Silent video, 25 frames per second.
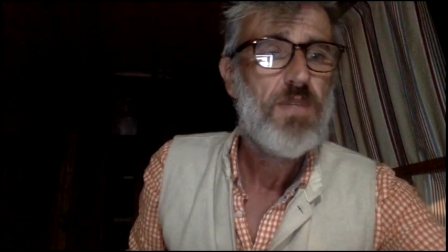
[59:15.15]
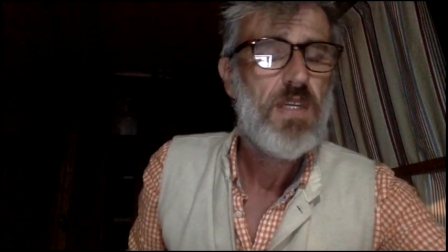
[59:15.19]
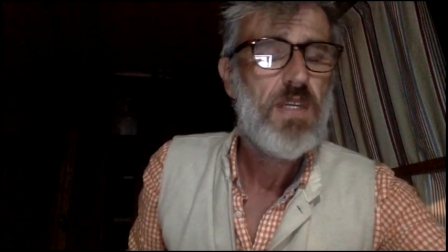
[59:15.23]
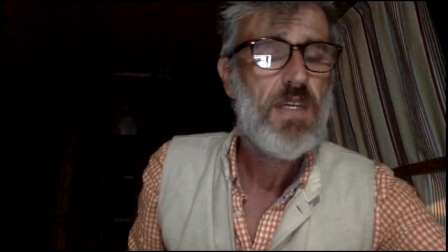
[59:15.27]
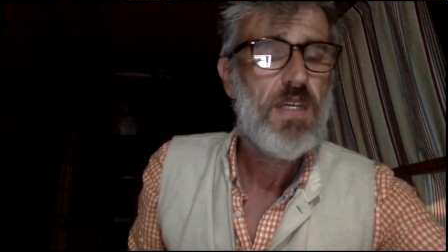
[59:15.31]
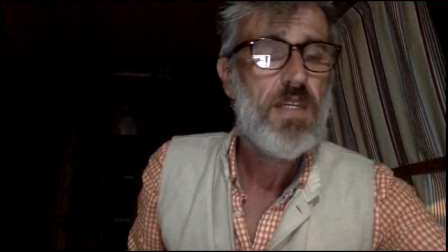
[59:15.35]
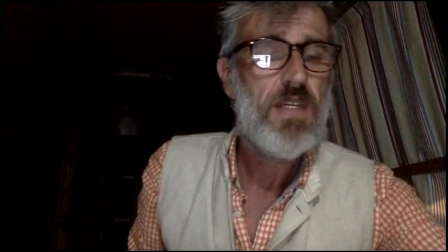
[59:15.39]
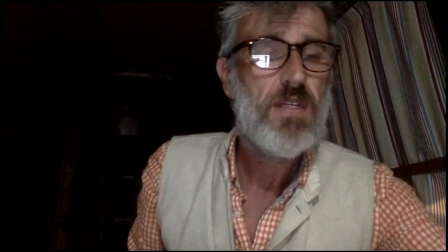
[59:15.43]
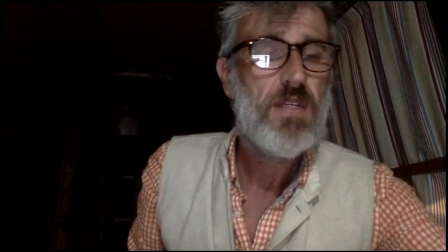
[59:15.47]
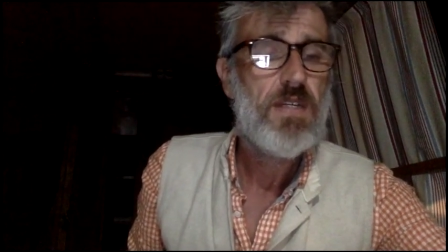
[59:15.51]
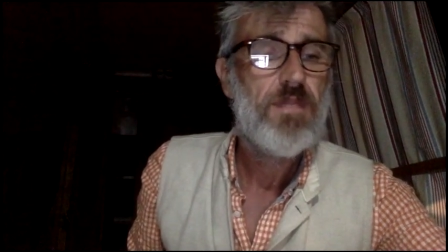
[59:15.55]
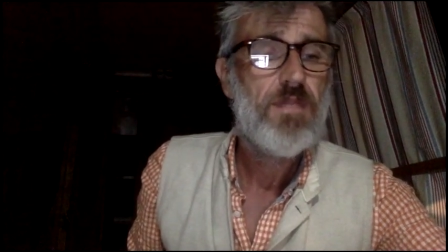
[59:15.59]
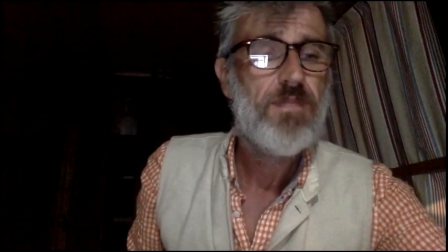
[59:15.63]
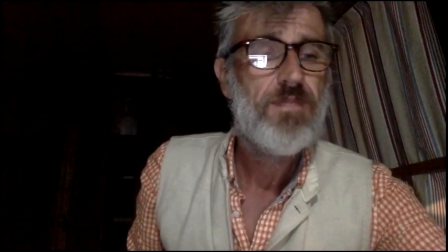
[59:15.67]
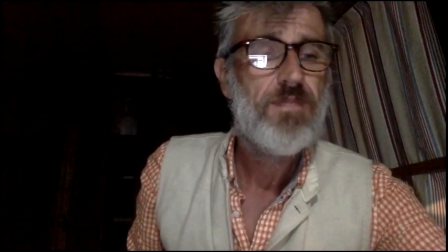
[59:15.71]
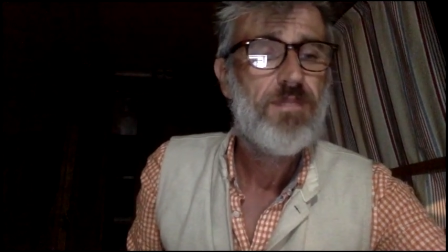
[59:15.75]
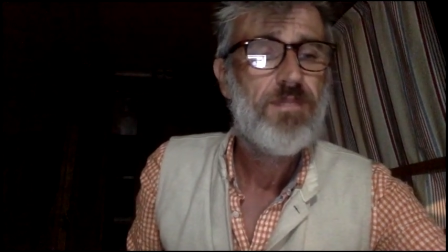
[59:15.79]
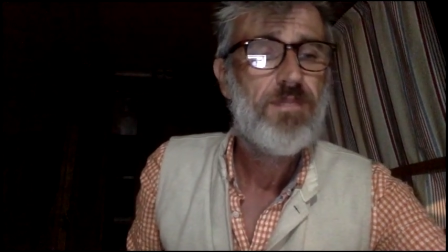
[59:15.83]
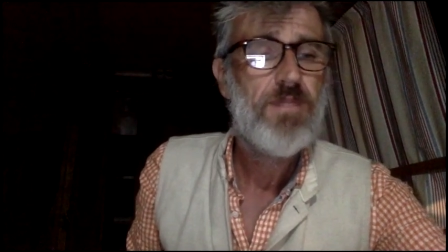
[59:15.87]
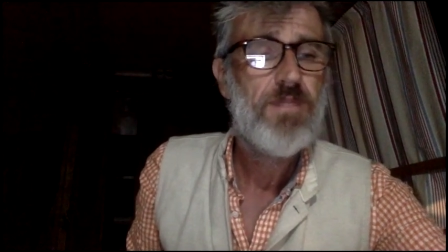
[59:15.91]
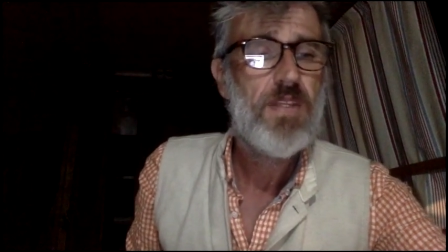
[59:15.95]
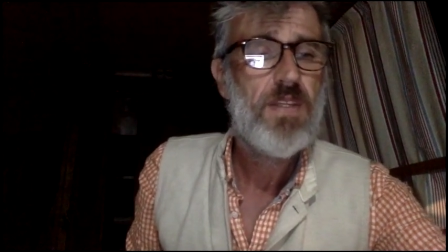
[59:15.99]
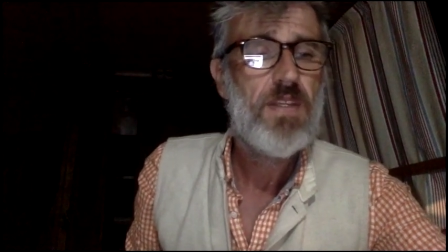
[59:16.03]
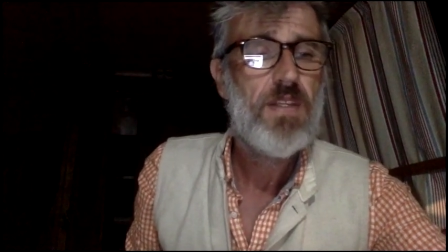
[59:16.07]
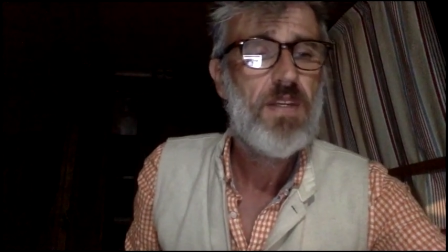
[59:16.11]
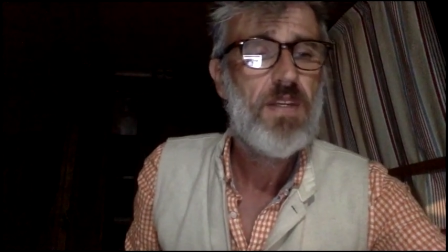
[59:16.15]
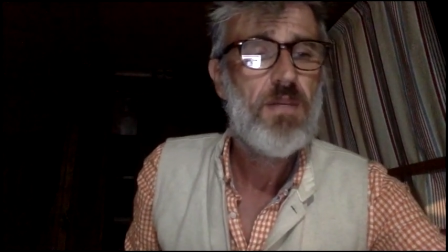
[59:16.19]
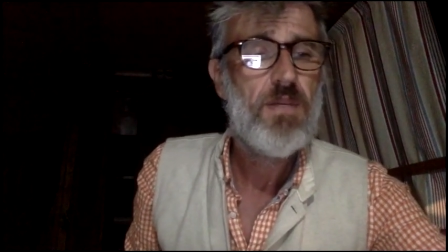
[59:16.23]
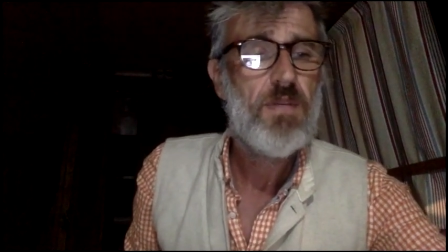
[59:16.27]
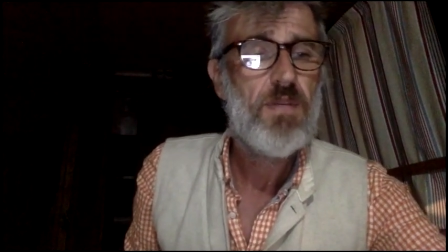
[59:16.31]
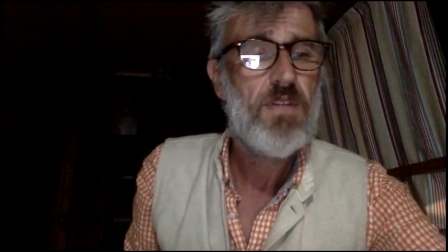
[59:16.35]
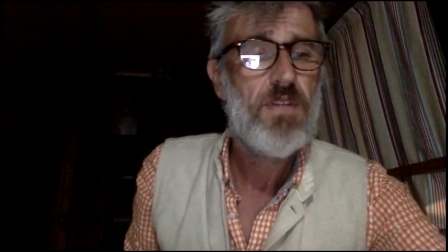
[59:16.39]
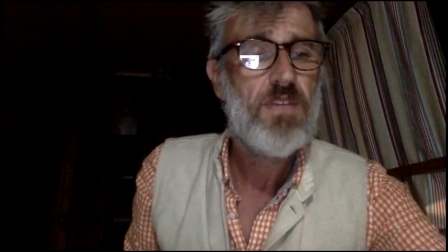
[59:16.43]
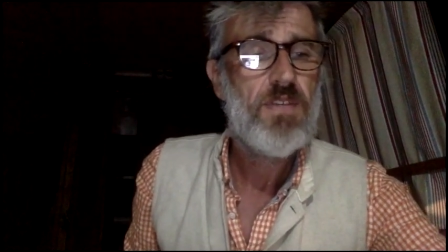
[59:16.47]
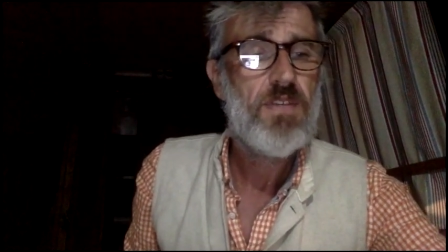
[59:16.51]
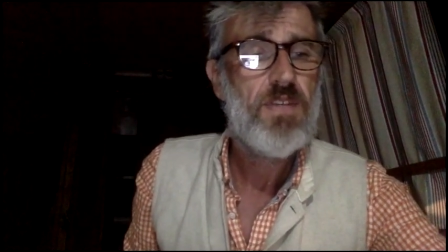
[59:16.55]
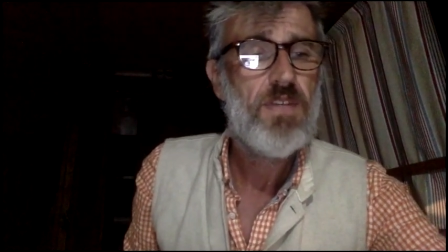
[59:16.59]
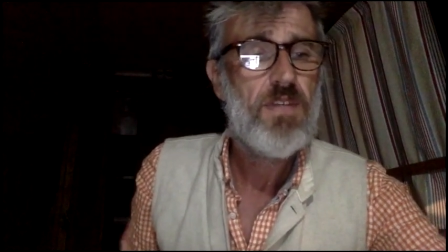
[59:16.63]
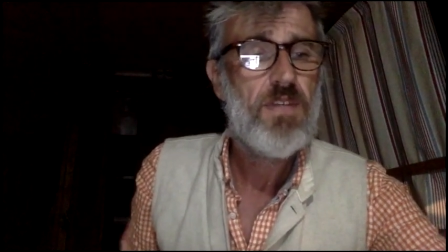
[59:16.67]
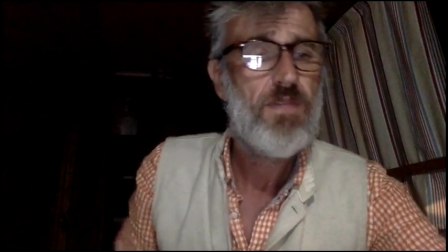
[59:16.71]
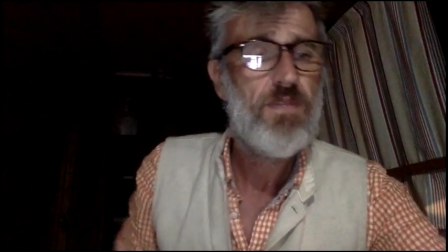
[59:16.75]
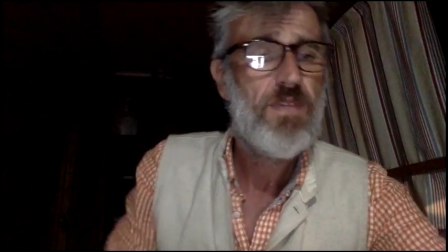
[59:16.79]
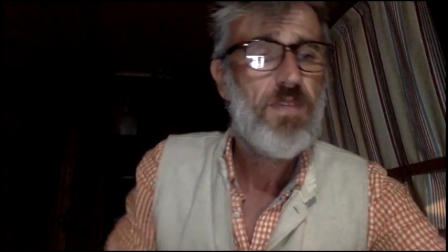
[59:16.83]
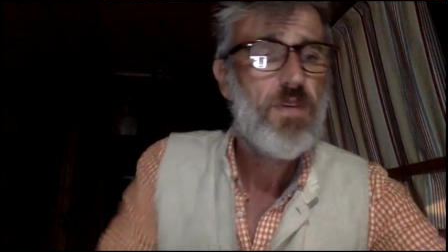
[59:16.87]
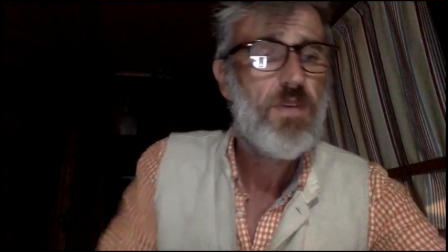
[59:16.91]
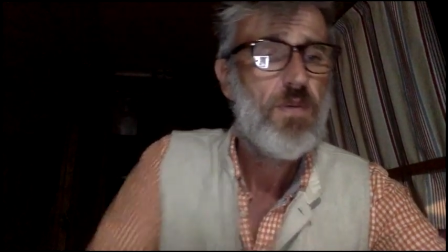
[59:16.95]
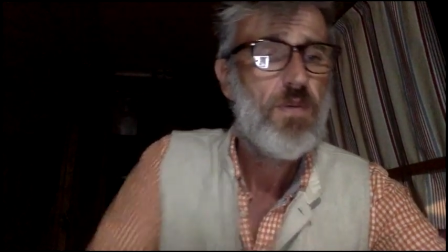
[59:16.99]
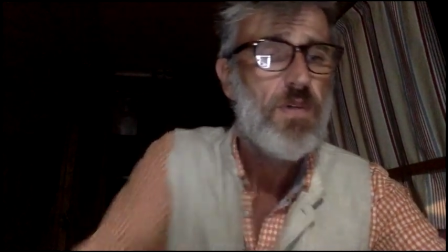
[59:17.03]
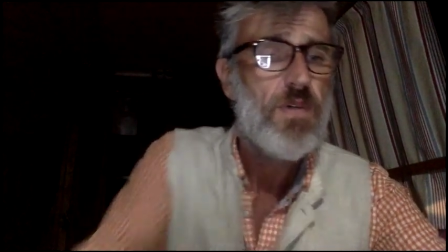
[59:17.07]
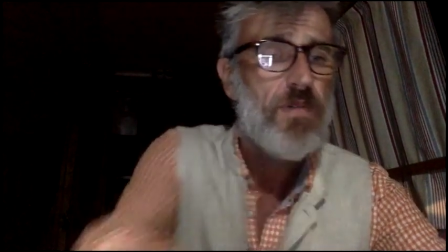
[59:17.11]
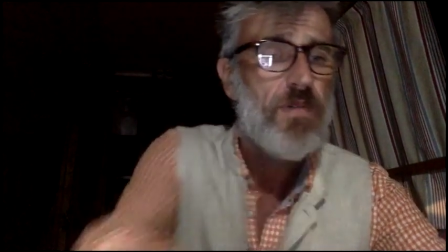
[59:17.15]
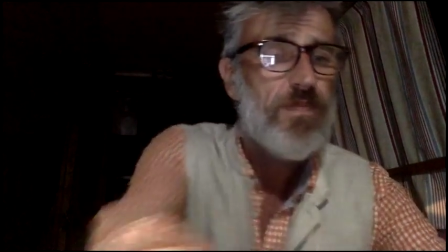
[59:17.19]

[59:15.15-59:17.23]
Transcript: can, and then I'm going to say farewell.